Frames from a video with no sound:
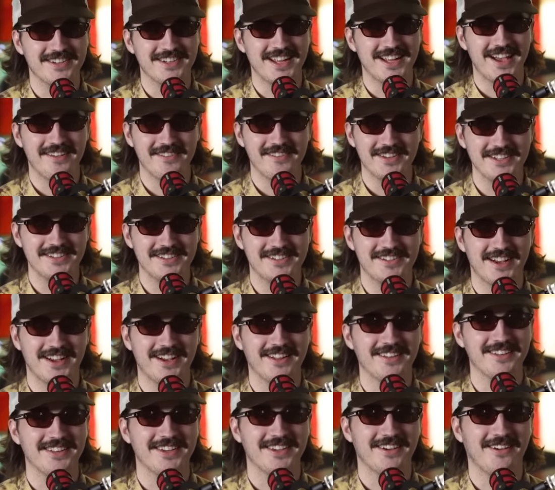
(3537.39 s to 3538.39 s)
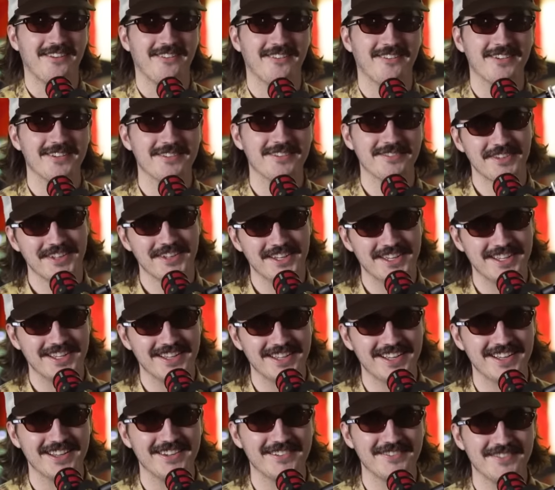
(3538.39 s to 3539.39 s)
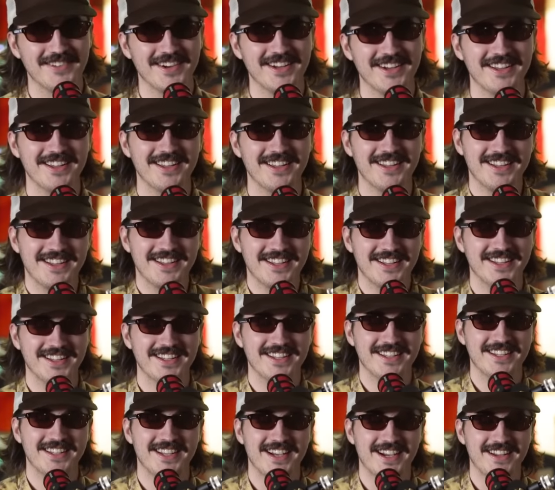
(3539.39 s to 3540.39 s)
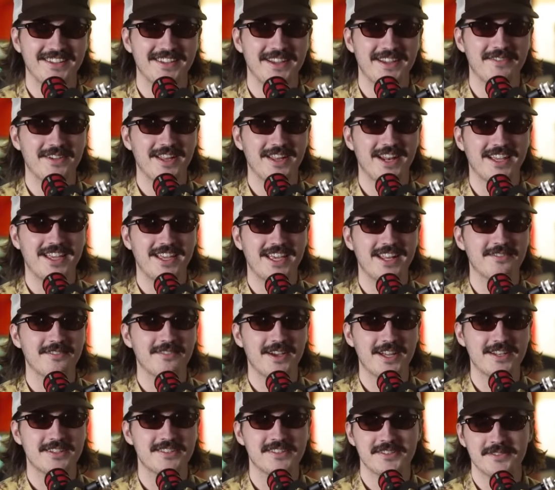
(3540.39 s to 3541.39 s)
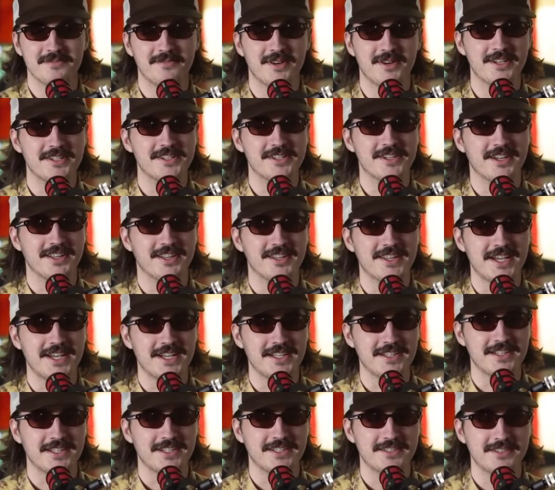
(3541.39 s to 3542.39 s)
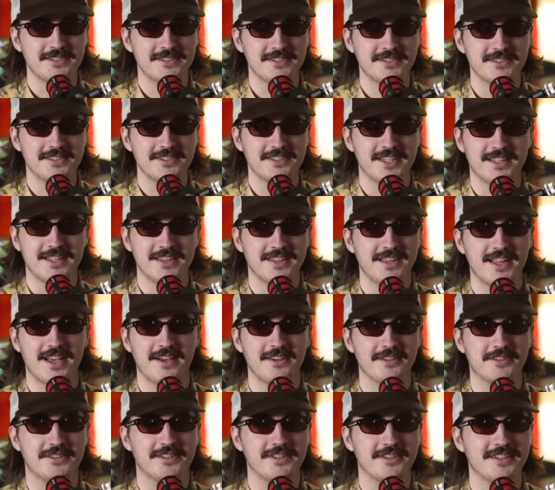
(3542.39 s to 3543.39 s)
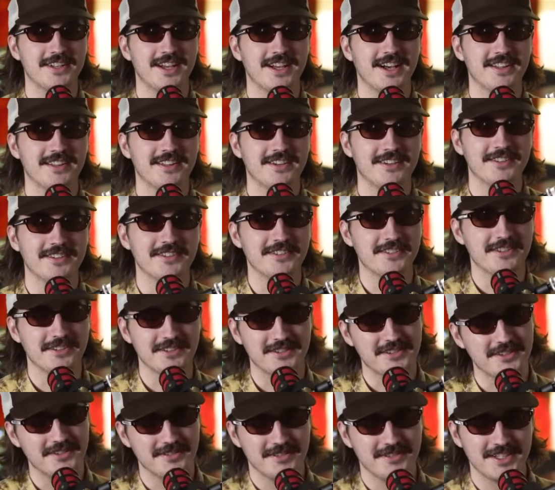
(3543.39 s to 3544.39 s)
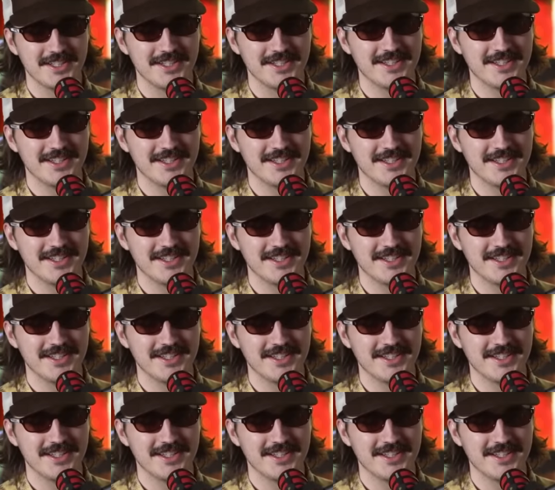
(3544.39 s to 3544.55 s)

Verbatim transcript: I mean, it shot like horribly, but I, yeah. I, mean, I can't imagine the budget on that, like ten thousand dollars or something.